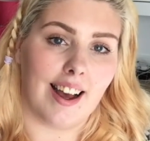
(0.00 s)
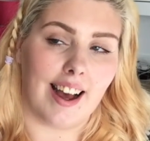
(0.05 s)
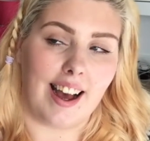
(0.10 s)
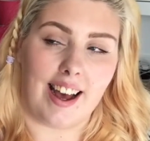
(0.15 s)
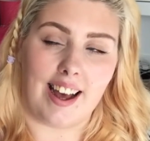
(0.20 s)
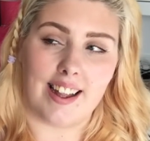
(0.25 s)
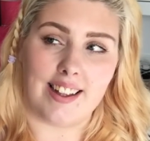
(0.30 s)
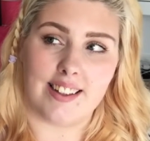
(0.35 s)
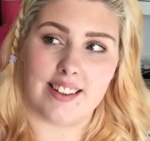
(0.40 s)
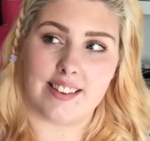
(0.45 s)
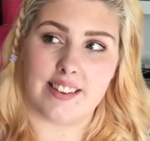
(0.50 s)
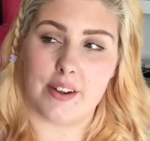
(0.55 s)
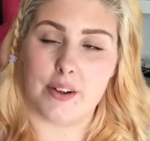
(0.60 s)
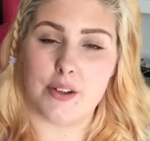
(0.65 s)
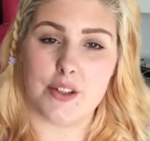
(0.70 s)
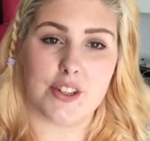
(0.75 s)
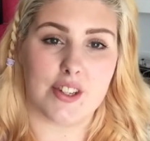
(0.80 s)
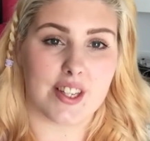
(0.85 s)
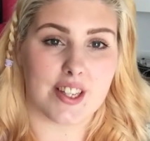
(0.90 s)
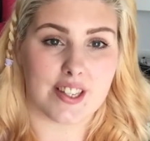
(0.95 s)
And
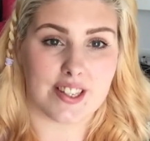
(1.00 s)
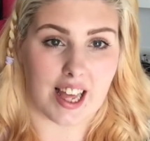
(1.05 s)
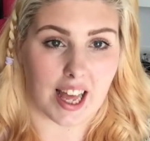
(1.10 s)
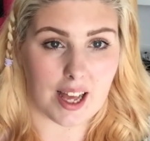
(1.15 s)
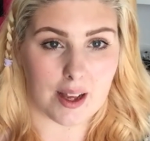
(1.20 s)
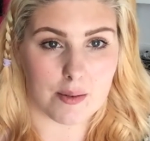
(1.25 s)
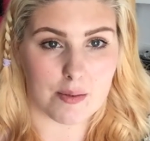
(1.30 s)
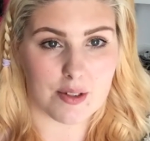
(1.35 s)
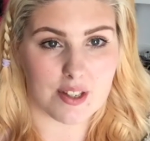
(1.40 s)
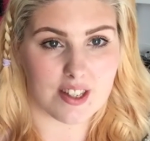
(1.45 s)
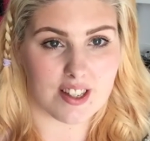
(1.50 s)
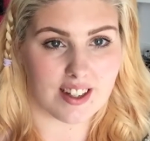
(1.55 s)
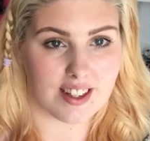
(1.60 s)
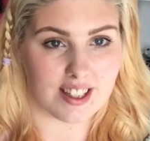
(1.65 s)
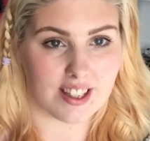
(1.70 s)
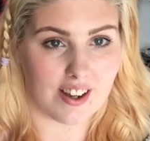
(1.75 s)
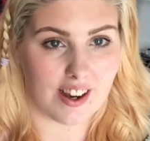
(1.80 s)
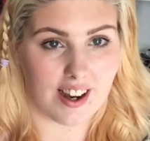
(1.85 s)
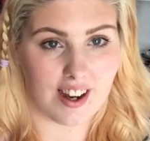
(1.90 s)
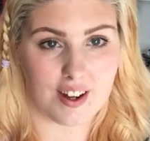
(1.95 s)
those are the steps that
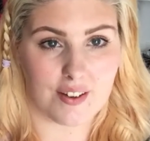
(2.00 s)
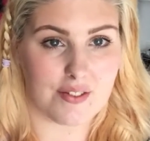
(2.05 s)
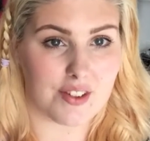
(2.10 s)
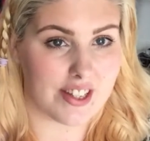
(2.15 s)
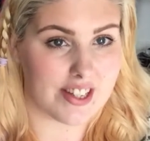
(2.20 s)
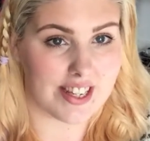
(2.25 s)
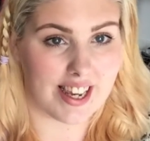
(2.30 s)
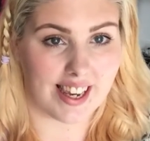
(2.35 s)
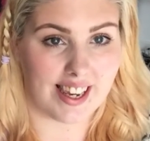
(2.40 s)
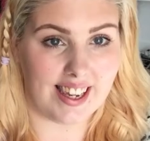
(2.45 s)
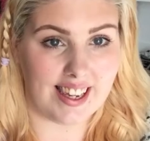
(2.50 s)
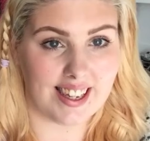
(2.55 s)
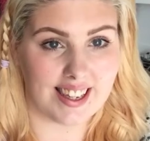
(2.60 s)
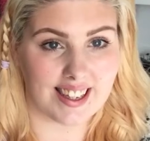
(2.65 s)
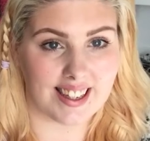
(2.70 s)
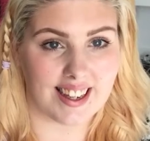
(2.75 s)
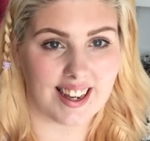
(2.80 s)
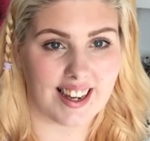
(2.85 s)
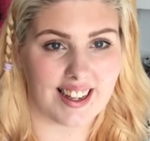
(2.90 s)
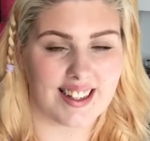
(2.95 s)
you have to
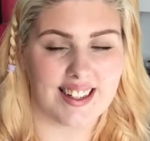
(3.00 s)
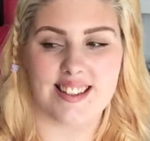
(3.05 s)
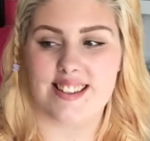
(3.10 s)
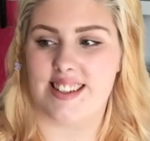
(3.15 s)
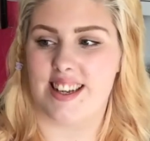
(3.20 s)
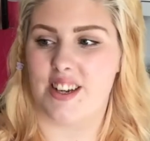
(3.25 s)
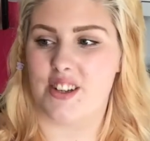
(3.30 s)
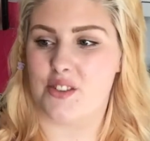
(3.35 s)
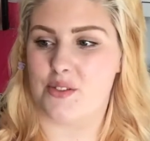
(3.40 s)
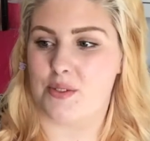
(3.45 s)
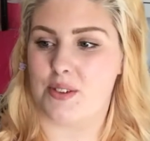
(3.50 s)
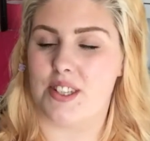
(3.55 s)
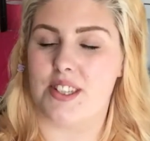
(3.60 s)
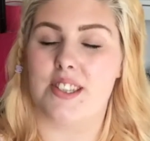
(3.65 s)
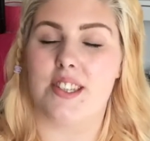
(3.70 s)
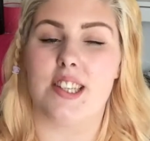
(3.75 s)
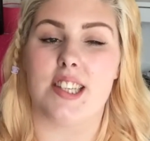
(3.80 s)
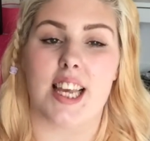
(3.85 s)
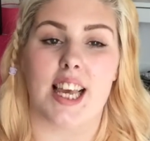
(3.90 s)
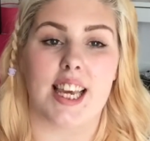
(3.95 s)
take, and it sounds
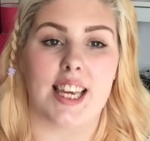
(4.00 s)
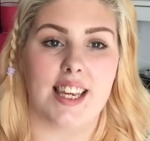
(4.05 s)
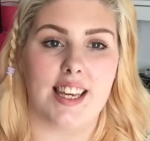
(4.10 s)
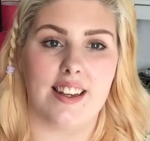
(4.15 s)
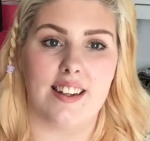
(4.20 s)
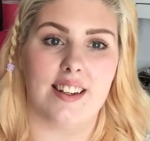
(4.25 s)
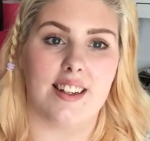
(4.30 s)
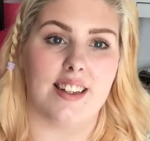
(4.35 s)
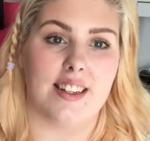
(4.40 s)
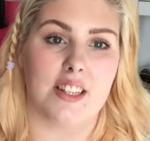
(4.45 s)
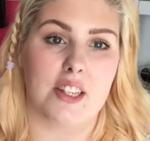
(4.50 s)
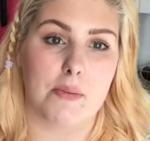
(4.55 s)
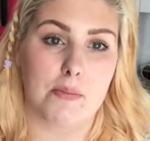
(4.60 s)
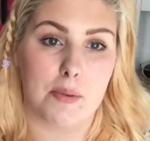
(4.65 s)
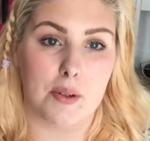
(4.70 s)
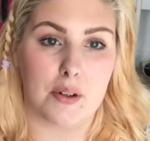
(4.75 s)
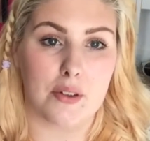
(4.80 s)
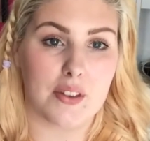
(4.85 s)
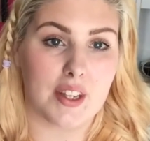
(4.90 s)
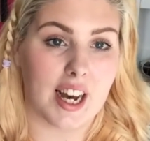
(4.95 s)
ridiculous,
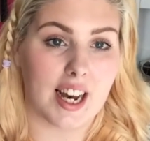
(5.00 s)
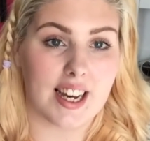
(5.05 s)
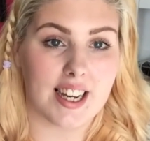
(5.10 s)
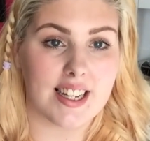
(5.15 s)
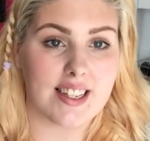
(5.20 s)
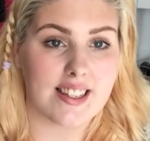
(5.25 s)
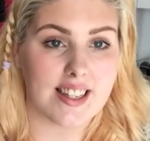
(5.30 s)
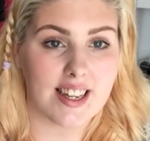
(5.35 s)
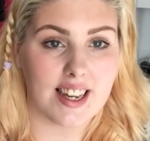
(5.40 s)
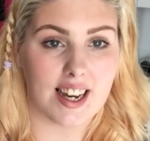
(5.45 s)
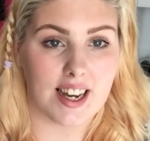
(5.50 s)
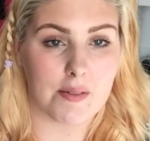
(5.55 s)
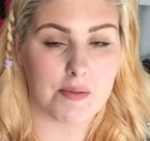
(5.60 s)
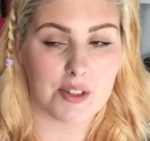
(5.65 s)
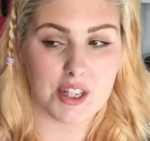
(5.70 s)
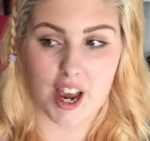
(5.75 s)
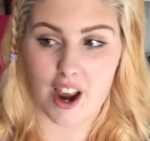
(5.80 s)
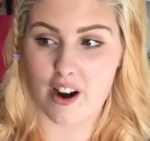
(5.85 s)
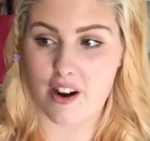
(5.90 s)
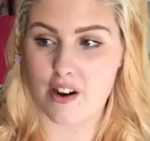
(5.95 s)
but that is it. I'm
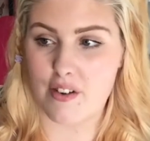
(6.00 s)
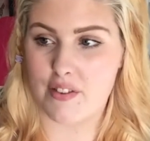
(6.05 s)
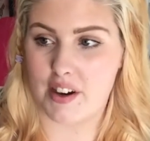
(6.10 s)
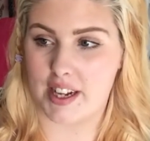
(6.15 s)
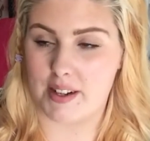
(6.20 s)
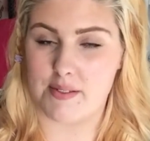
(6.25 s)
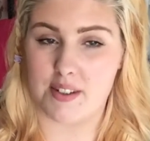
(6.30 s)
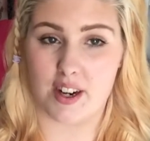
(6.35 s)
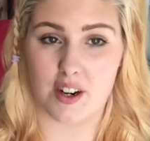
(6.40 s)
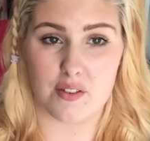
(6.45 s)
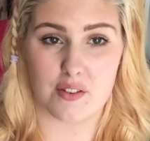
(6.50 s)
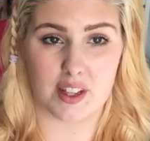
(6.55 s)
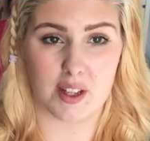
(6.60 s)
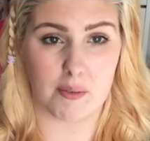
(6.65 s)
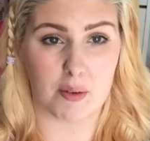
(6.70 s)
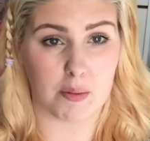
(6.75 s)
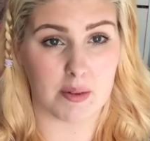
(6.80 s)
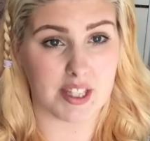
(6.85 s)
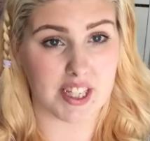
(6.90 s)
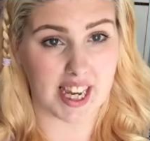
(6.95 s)
terrified. I'm terrified
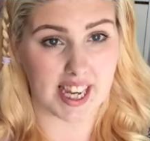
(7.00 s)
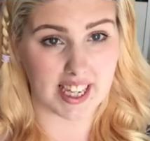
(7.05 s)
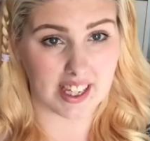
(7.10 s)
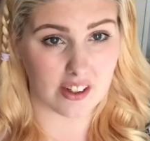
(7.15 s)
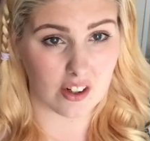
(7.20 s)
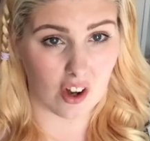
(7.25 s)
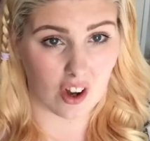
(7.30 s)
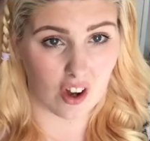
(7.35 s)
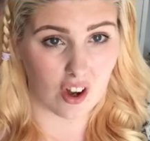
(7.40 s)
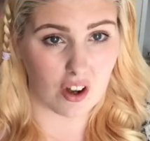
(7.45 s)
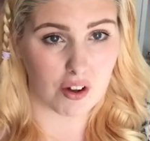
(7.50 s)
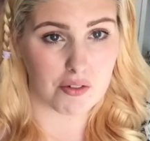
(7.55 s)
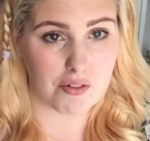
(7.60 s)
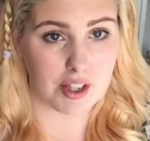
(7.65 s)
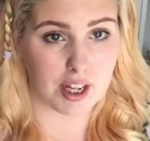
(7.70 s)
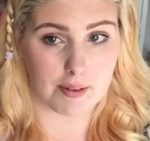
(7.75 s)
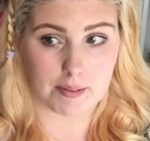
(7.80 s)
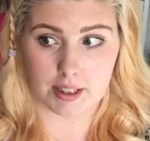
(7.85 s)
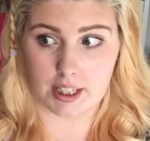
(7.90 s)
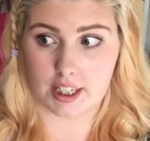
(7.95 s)
that when we take it off,
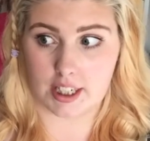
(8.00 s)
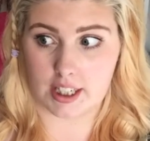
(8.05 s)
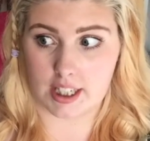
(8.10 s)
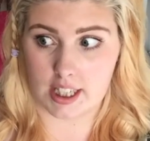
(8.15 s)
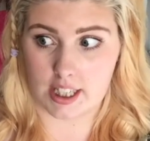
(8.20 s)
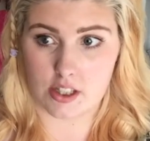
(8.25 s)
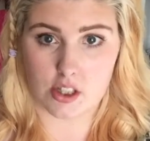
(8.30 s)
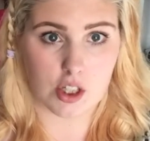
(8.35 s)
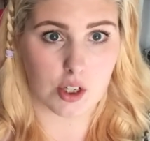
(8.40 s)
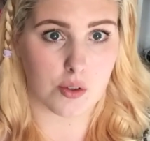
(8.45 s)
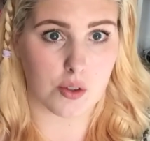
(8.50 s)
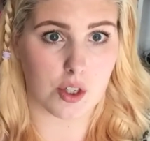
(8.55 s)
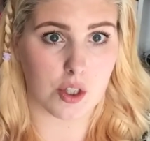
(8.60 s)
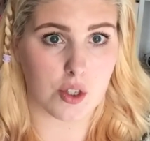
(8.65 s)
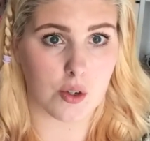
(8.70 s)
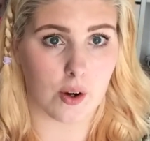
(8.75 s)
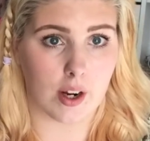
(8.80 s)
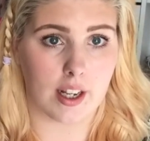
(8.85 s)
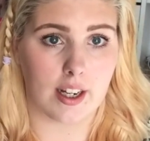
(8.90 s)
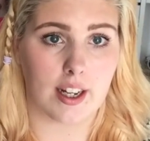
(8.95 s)
that I'm going to need to go to the
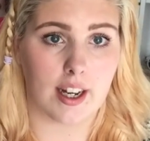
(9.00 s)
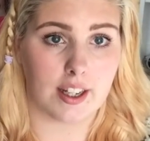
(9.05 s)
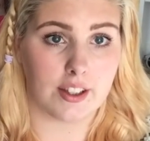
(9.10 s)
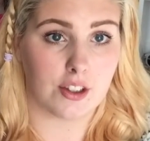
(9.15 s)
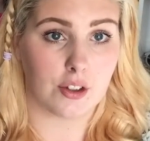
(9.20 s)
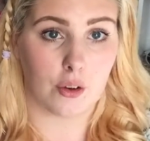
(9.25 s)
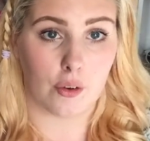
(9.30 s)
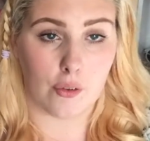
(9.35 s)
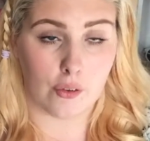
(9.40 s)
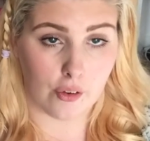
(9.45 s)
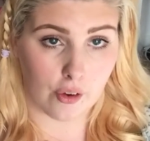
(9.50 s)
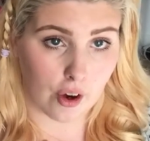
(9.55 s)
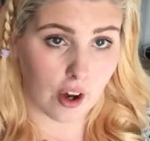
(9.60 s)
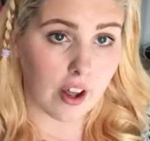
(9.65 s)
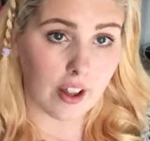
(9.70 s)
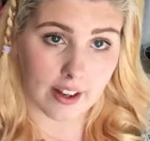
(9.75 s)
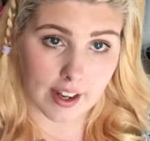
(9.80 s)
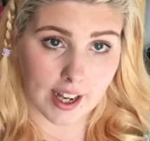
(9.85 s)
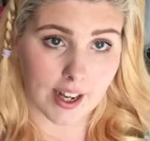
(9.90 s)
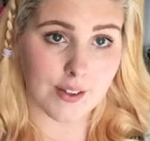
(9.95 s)
toilet and you're
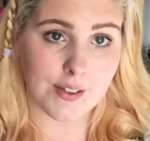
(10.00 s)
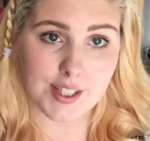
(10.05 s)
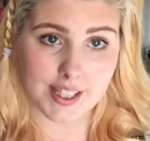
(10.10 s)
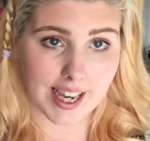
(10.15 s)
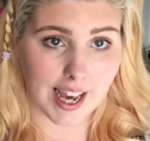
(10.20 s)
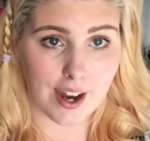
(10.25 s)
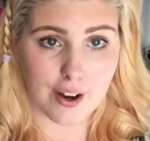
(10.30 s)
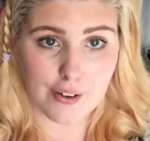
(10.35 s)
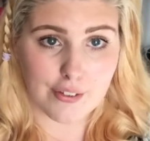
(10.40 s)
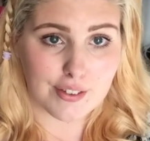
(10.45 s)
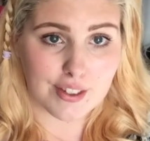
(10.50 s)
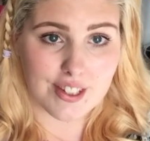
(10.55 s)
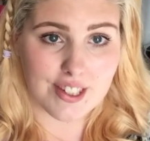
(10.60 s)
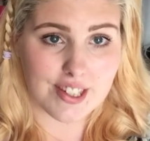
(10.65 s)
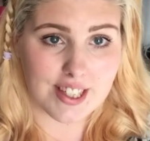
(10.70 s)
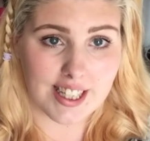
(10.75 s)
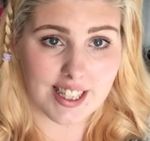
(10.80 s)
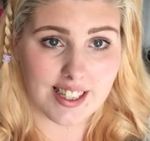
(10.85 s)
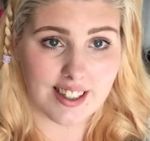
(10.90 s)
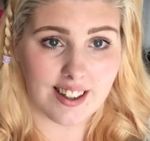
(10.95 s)
not allowed to get out of your
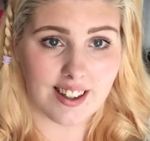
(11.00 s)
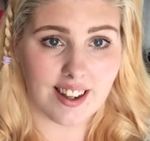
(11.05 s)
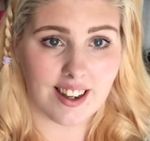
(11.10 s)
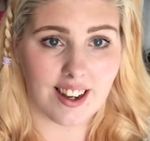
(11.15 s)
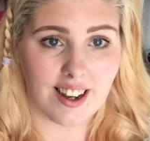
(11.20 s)
seat.